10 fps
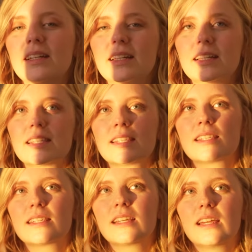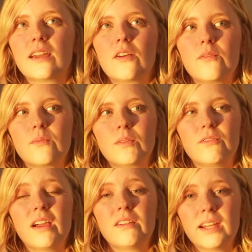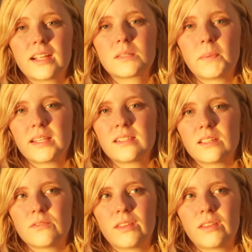it's very expensive.